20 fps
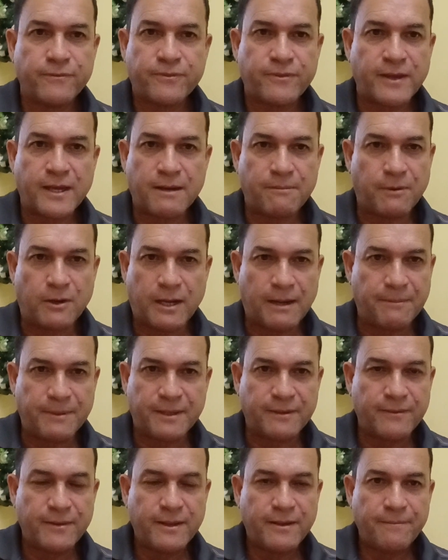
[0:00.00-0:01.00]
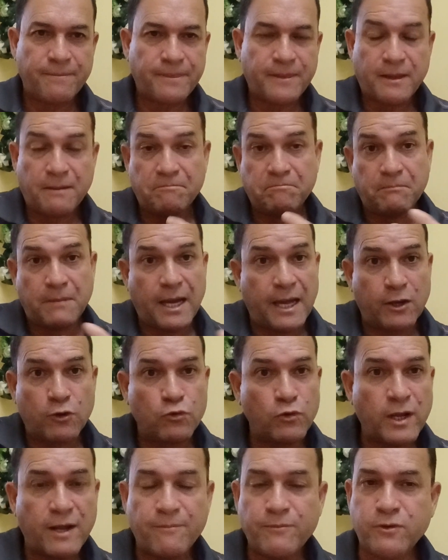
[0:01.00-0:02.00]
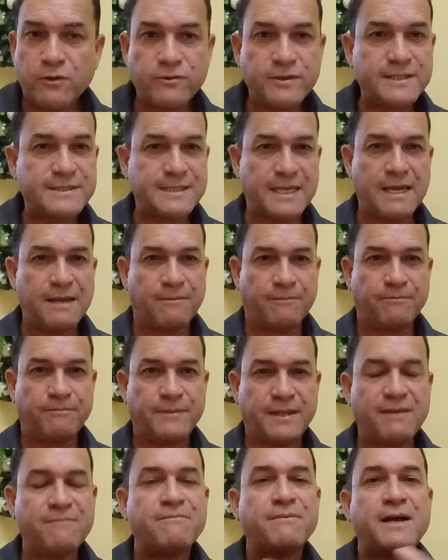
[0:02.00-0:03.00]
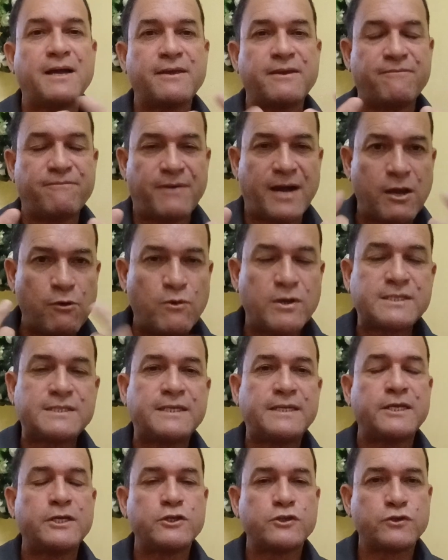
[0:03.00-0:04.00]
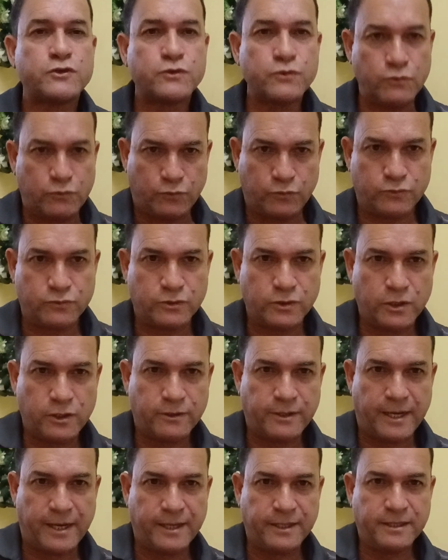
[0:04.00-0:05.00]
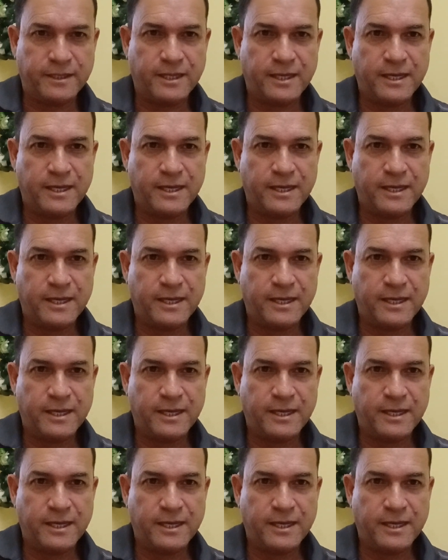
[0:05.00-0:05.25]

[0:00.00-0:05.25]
Think about. I mean, I could have done the same if I was in his shoes, right?